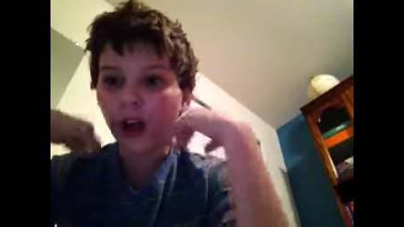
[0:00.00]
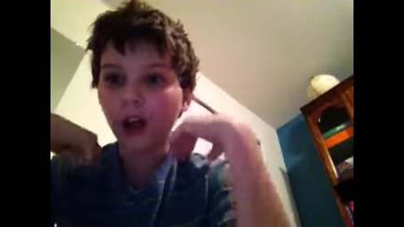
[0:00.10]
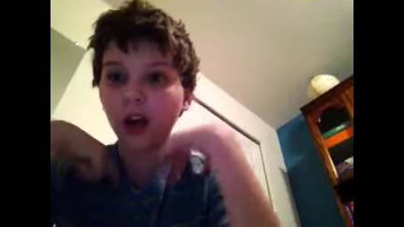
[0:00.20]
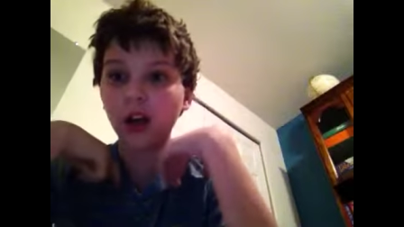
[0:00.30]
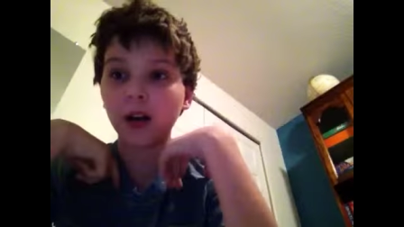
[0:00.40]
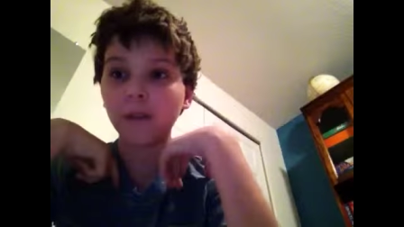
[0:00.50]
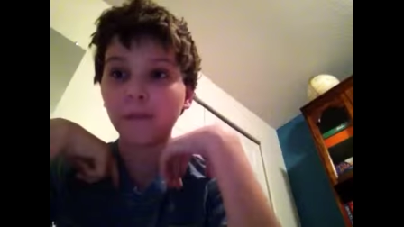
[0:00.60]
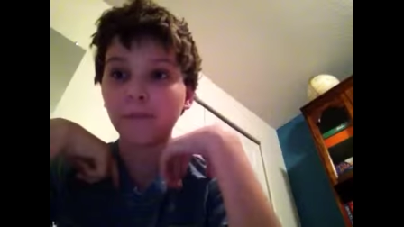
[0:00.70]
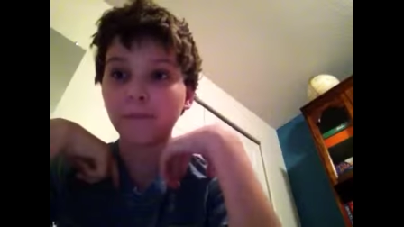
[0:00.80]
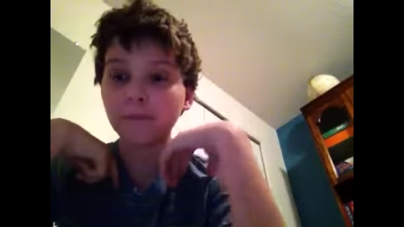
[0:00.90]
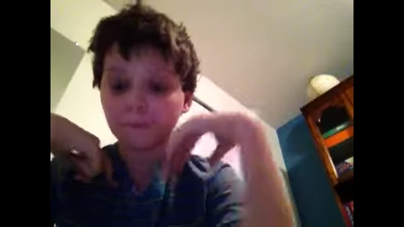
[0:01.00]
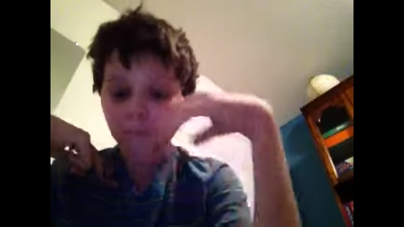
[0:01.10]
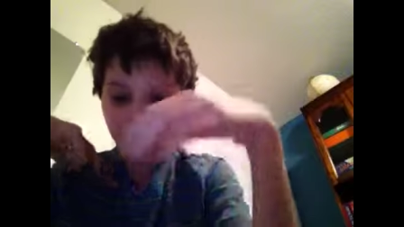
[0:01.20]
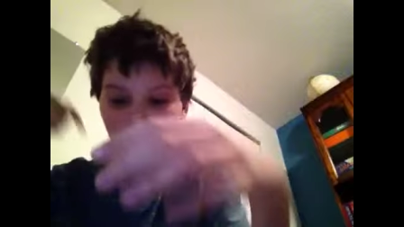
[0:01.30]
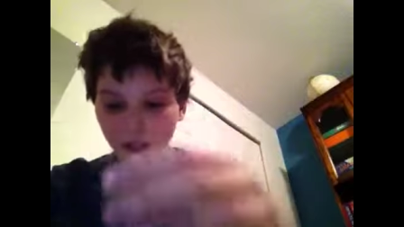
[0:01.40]
Um,
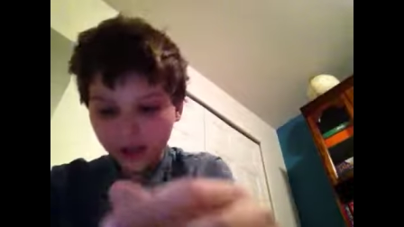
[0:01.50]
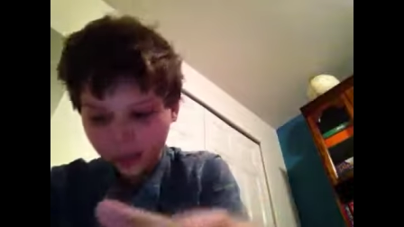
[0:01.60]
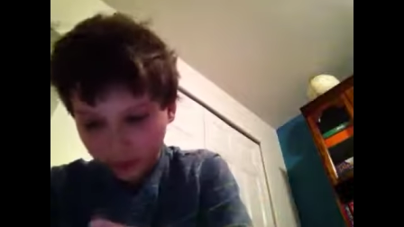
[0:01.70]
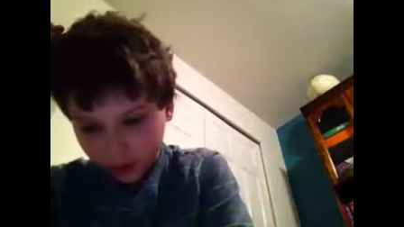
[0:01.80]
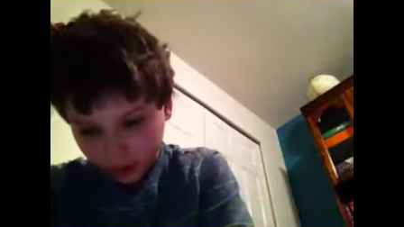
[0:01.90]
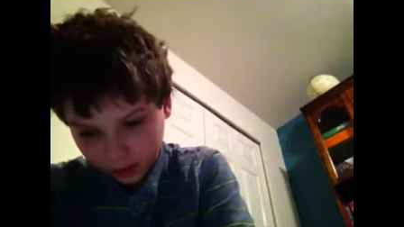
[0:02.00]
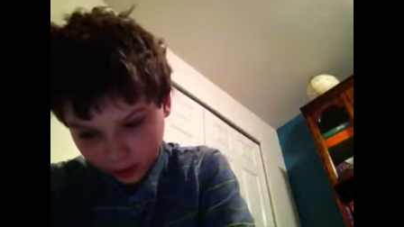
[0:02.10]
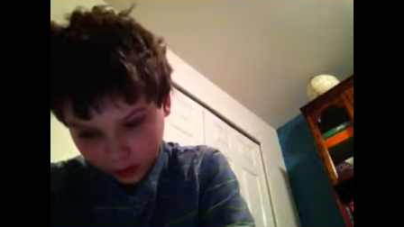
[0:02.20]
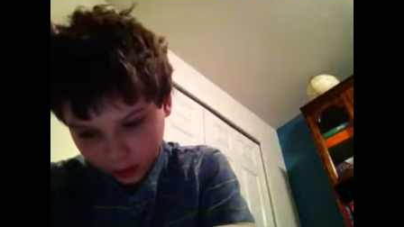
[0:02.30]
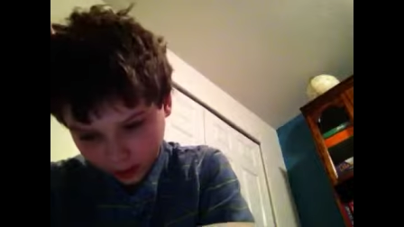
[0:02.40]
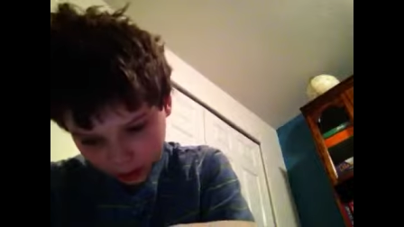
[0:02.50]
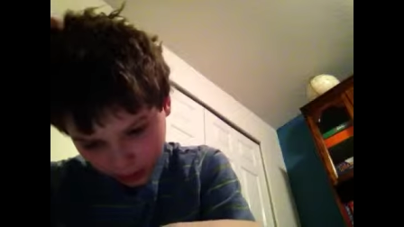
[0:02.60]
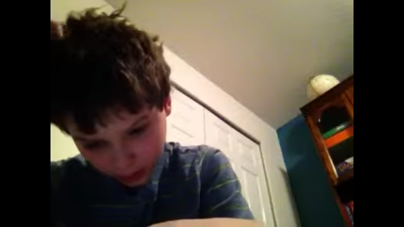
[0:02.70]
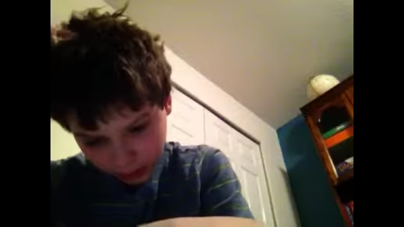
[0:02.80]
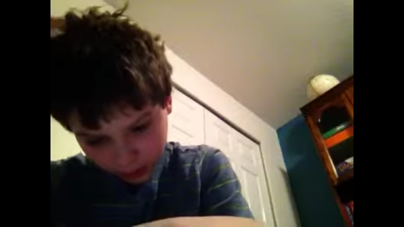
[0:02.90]
yeah.
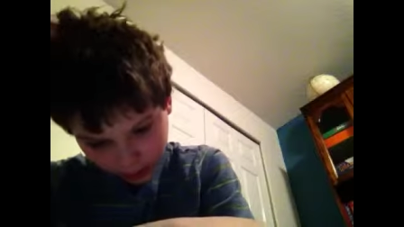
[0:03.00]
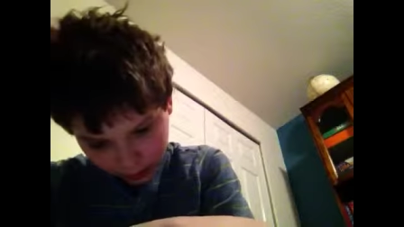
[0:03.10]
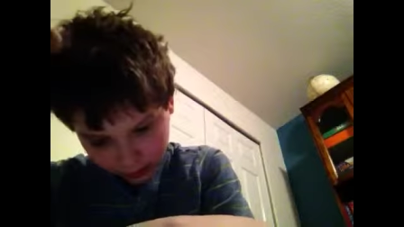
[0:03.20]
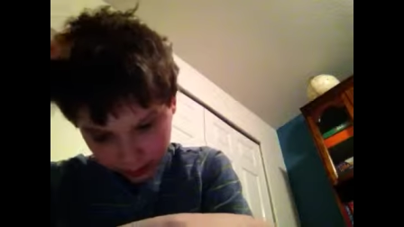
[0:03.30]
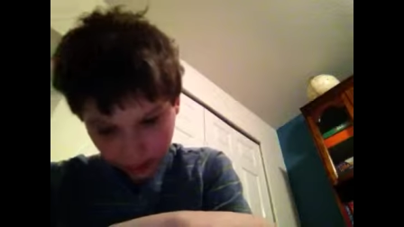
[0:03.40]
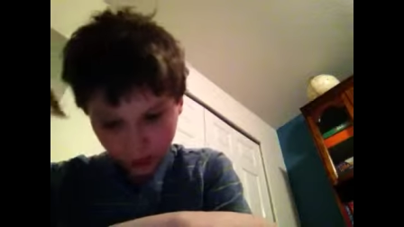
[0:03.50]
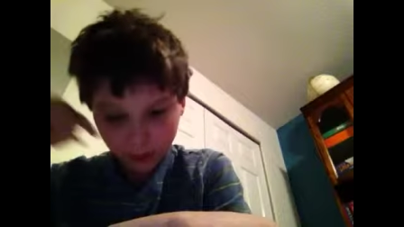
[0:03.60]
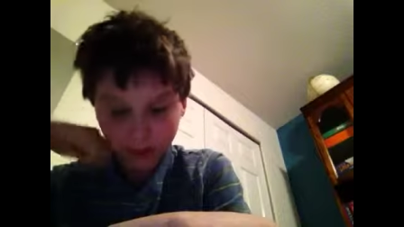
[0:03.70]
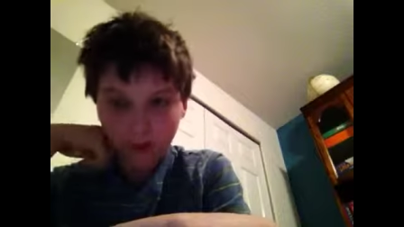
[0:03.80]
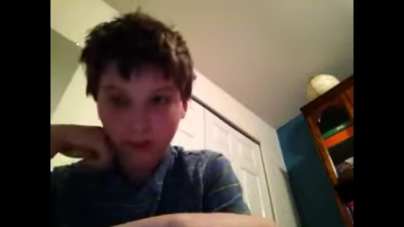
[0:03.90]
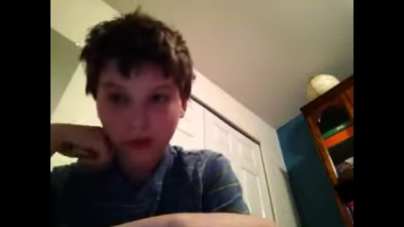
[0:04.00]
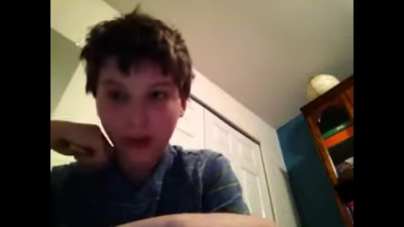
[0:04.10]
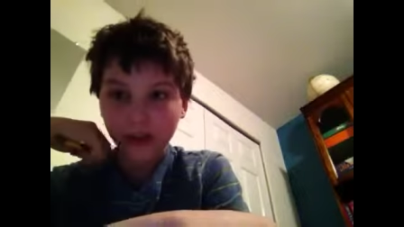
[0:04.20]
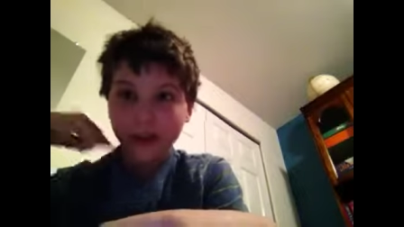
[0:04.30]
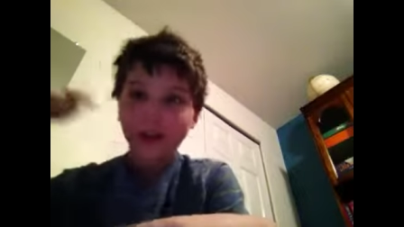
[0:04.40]
Um, your
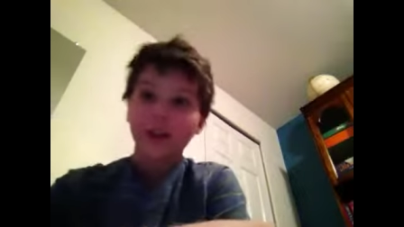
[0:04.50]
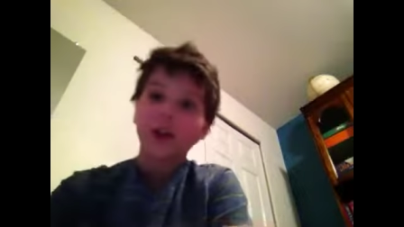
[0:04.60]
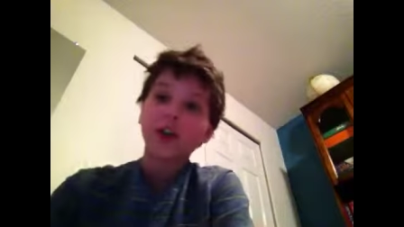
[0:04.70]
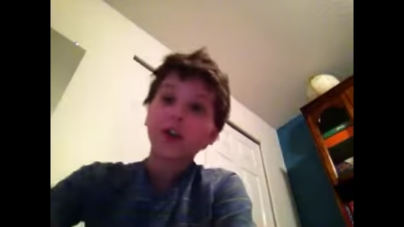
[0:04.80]
favorite song?